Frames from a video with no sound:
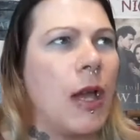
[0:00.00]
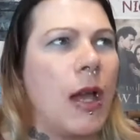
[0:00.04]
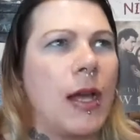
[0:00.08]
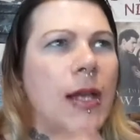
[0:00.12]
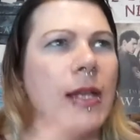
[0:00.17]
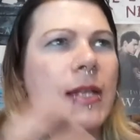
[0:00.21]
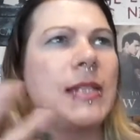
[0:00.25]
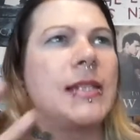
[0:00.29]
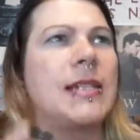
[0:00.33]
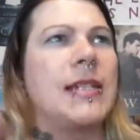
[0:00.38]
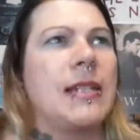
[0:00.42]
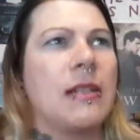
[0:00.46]

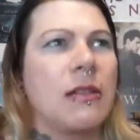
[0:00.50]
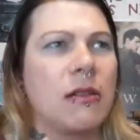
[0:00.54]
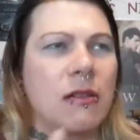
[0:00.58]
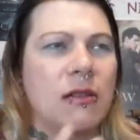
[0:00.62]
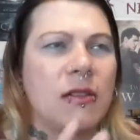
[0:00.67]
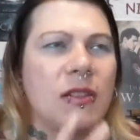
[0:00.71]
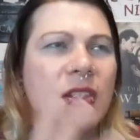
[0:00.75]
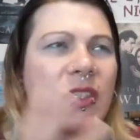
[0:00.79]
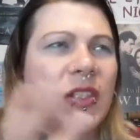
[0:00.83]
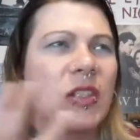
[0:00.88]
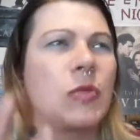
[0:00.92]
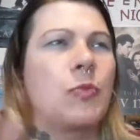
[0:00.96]

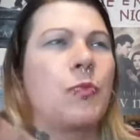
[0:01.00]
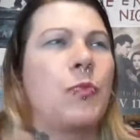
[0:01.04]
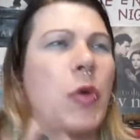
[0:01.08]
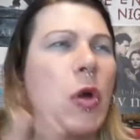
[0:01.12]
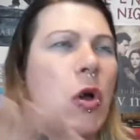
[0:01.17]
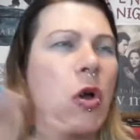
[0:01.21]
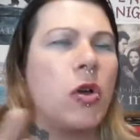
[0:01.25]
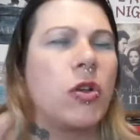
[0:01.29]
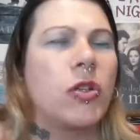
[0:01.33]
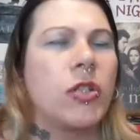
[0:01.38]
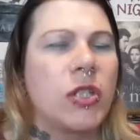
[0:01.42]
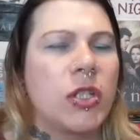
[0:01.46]
ideal
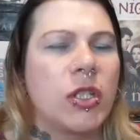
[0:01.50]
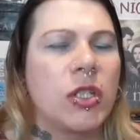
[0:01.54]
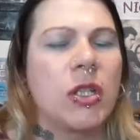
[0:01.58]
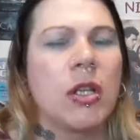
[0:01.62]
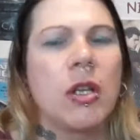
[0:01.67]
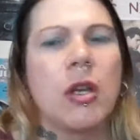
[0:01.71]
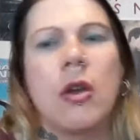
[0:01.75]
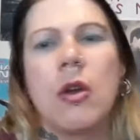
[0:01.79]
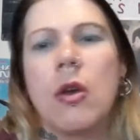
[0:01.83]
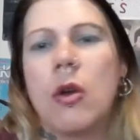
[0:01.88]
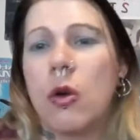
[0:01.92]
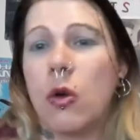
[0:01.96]
spot,
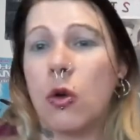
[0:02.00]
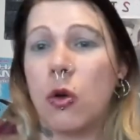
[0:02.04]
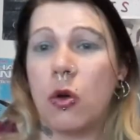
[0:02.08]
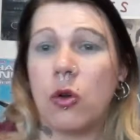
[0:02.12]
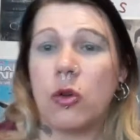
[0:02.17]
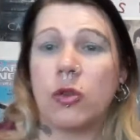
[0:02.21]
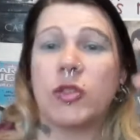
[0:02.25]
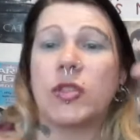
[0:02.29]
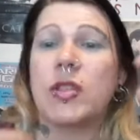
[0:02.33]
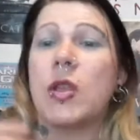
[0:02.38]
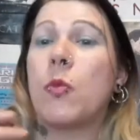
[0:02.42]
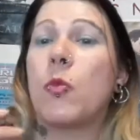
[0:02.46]

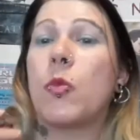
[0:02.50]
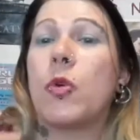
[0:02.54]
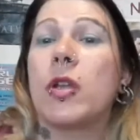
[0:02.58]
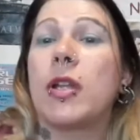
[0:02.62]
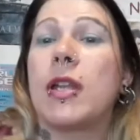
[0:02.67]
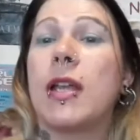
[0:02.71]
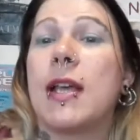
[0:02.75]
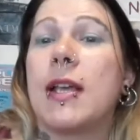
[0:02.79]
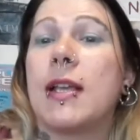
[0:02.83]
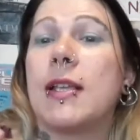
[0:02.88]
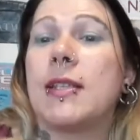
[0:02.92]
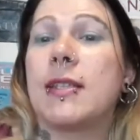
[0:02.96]
or
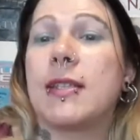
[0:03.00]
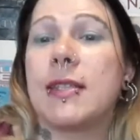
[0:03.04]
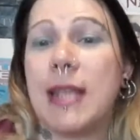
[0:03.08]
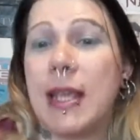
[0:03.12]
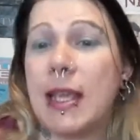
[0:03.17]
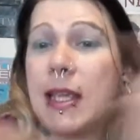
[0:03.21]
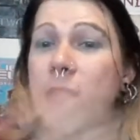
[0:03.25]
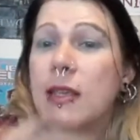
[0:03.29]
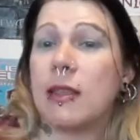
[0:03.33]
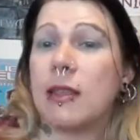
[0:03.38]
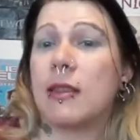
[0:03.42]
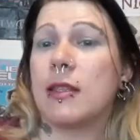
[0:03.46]
someone has
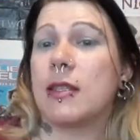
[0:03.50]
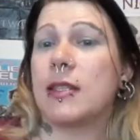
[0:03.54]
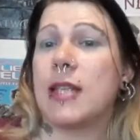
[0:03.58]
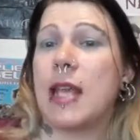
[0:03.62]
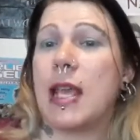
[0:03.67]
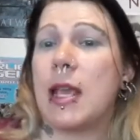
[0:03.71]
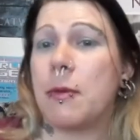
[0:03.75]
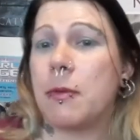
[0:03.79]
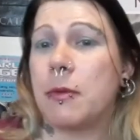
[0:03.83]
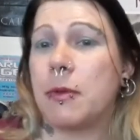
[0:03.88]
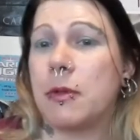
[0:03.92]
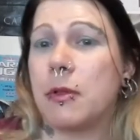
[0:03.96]
taken the
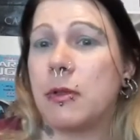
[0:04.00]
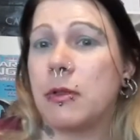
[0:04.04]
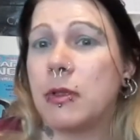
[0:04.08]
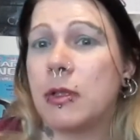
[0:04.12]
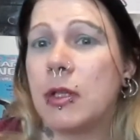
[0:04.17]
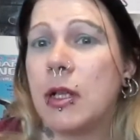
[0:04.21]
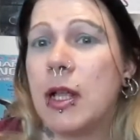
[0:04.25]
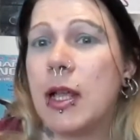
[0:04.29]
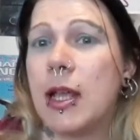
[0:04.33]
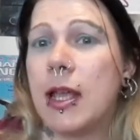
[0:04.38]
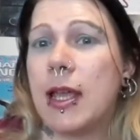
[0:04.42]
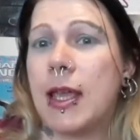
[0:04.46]

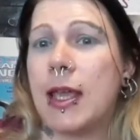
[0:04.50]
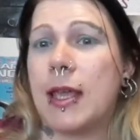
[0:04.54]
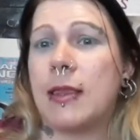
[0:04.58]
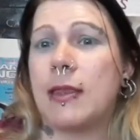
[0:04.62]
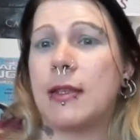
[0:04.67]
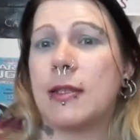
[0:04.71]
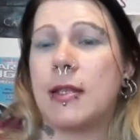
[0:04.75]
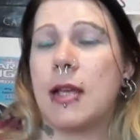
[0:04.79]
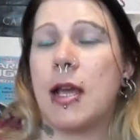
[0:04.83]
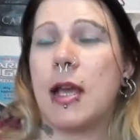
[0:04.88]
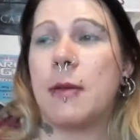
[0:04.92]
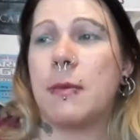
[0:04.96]
table in
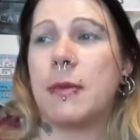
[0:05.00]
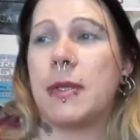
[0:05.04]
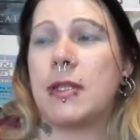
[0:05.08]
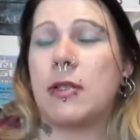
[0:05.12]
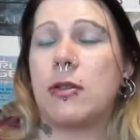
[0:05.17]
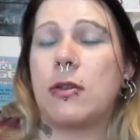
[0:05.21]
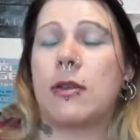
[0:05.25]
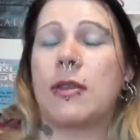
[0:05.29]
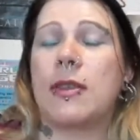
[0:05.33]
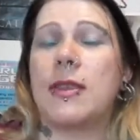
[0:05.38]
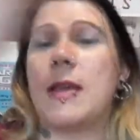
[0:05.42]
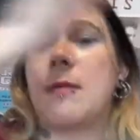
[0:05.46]
the time it
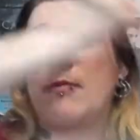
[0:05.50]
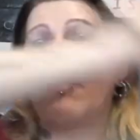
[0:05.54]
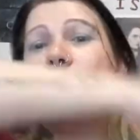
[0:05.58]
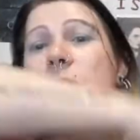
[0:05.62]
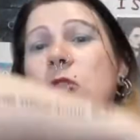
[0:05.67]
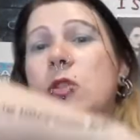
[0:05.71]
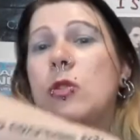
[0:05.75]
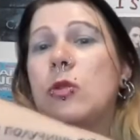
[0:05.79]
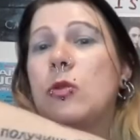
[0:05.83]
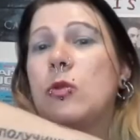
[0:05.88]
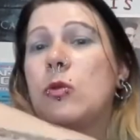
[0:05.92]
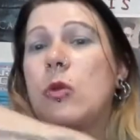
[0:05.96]
took them
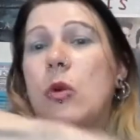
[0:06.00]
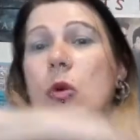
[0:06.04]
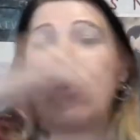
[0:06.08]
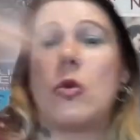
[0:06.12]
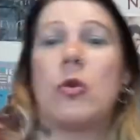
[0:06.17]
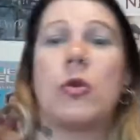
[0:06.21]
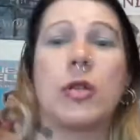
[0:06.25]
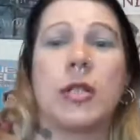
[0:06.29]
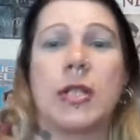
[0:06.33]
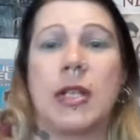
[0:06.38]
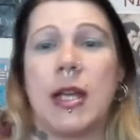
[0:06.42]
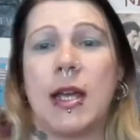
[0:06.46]
to
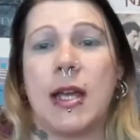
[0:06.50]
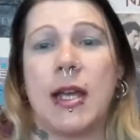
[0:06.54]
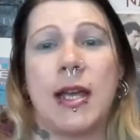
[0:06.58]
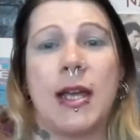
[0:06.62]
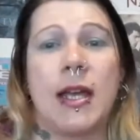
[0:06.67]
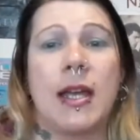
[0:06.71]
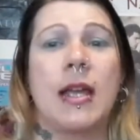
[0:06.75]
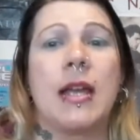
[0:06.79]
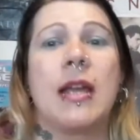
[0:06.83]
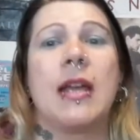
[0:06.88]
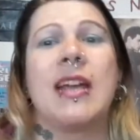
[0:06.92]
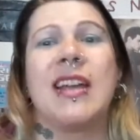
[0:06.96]

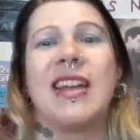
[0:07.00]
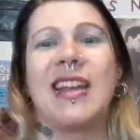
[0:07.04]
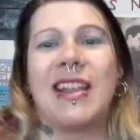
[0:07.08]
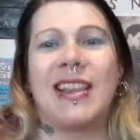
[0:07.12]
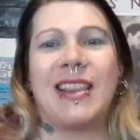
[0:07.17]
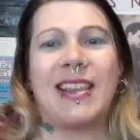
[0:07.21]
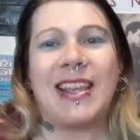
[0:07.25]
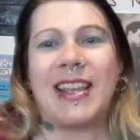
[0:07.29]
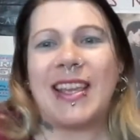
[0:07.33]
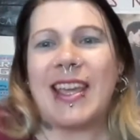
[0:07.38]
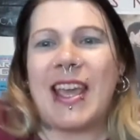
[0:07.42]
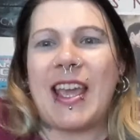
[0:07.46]
order.
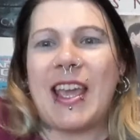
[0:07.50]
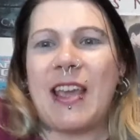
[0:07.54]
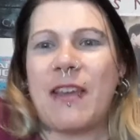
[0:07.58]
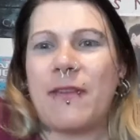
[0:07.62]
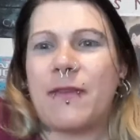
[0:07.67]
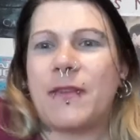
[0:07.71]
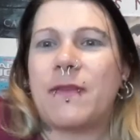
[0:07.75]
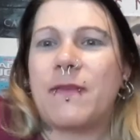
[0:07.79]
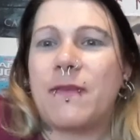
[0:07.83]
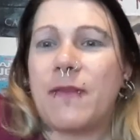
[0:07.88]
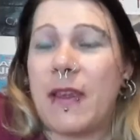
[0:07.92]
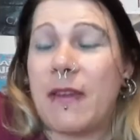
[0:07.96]
Like,
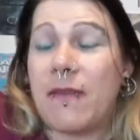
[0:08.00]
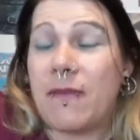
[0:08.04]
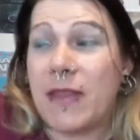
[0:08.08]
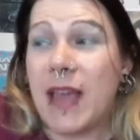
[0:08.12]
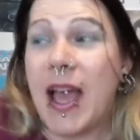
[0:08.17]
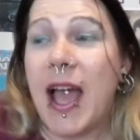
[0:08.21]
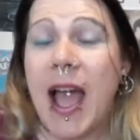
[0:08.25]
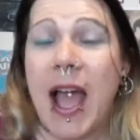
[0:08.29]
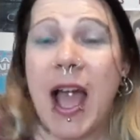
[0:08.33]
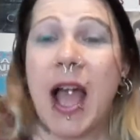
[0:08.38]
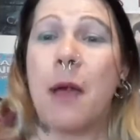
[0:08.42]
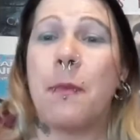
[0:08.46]
if
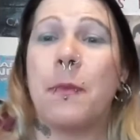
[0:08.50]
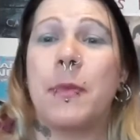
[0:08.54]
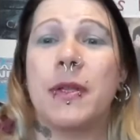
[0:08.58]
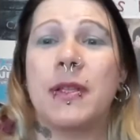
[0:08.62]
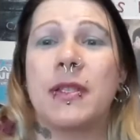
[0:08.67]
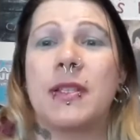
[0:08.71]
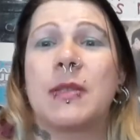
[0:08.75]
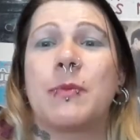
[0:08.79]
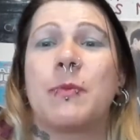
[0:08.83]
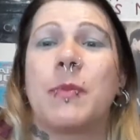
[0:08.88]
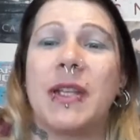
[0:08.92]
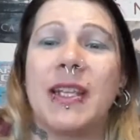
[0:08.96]
that
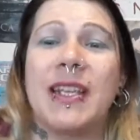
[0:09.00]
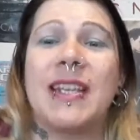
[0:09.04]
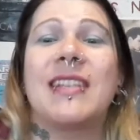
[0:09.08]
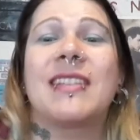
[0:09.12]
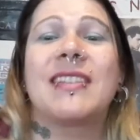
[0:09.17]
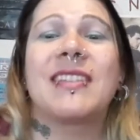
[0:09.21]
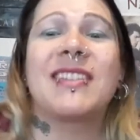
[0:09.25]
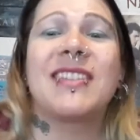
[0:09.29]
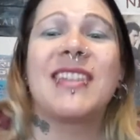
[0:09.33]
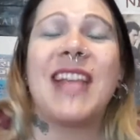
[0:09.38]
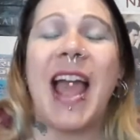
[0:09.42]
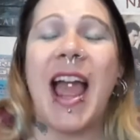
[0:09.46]
happens,
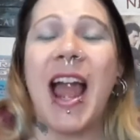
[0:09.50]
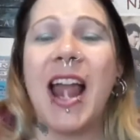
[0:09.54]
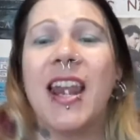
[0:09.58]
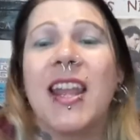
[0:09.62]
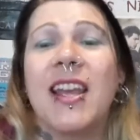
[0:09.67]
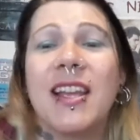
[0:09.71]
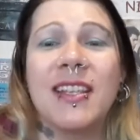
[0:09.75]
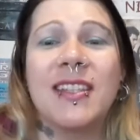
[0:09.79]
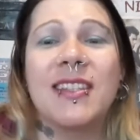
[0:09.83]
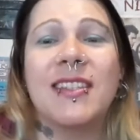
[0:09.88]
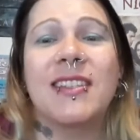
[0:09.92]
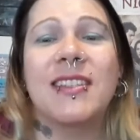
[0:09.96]
please
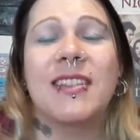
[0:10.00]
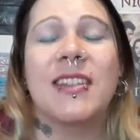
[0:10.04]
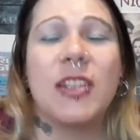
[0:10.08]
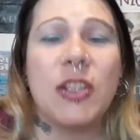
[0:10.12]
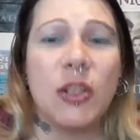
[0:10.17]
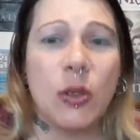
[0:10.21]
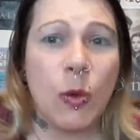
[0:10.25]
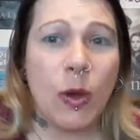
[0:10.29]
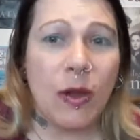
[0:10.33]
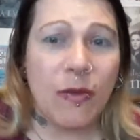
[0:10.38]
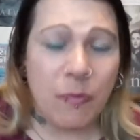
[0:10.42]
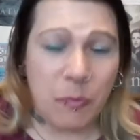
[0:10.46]
tell us
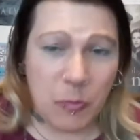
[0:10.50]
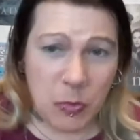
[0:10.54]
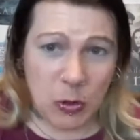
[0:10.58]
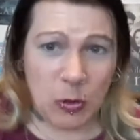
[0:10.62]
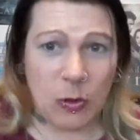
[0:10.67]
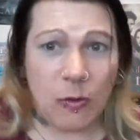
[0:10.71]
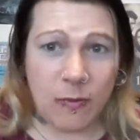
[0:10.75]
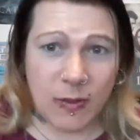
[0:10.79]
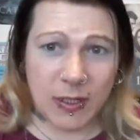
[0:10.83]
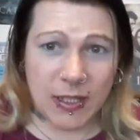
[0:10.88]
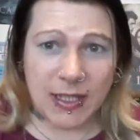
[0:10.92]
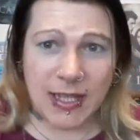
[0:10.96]
that you have
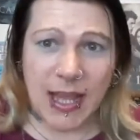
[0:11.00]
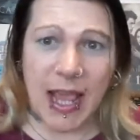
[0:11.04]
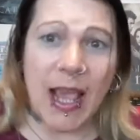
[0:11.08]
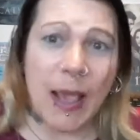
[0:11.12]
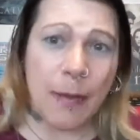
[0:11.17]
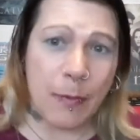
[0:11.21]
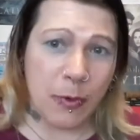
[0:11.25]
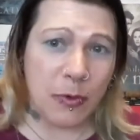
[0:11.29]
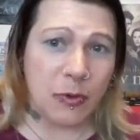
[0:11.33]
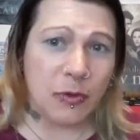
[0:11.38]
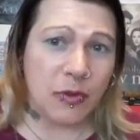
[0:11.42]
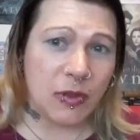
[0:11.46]
moved
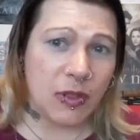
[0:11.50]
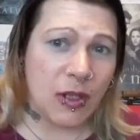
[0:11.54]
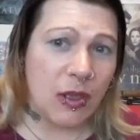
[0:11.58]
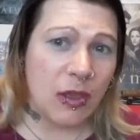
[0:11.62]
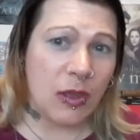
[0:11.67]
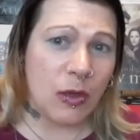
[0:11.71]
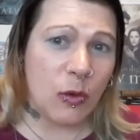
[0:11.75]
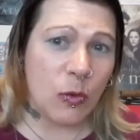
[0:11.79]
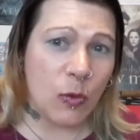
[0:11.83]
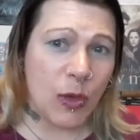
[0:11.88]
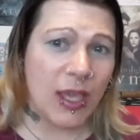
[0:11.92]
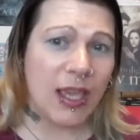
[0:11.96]
tables
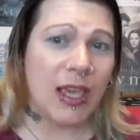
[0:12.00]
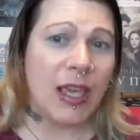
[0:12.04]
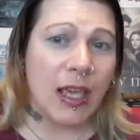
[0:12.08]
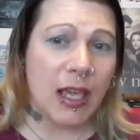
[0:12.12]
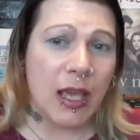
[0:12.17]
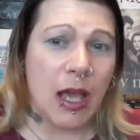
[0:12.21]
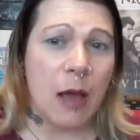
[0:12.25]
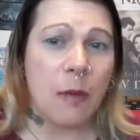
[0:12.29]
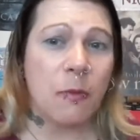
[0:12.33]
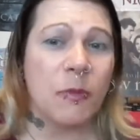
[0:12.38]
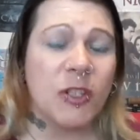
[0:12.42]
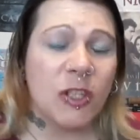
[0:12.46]
so that we
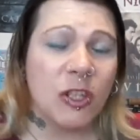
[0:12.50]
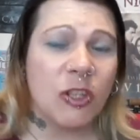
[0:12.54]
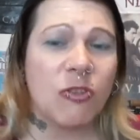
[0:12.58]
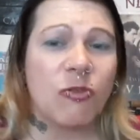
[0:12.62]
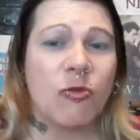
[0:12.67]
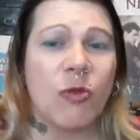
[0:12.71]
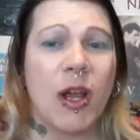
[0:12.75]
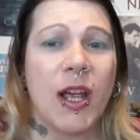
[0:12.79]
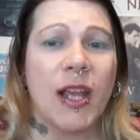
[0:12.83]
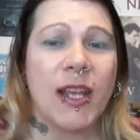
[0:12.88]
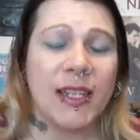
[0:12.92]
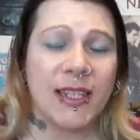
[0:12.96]
can come to
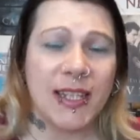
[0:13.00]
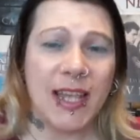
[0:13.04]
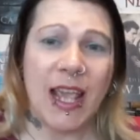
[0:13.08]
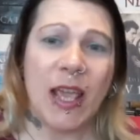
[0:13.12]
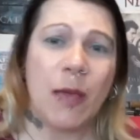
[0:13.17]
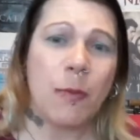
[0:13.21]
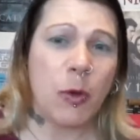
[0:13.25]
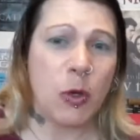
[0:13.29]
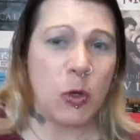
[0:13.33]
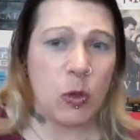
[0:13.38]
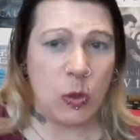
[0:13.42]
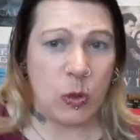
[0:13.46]
the right
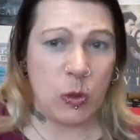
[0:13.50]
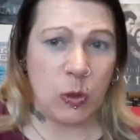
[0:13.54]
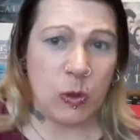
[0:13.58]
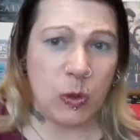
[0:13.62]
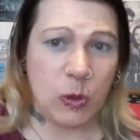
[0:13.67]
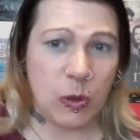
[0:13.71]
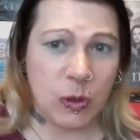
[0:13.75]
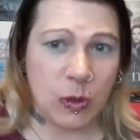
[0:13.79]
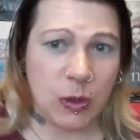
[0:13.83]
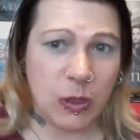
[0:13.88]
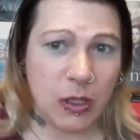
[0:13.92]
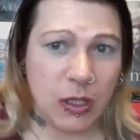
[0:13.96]

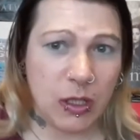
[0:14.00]
table.